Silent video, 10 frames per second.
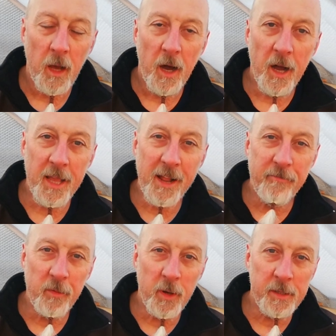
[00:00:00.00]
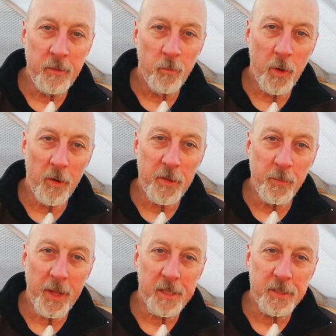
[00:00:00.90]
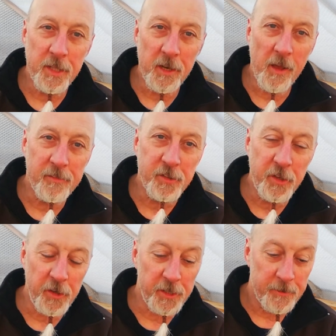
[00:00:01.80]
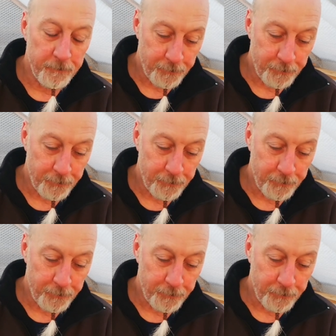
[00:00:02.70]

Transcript: Hi everyone, welcome back to the Life's Good.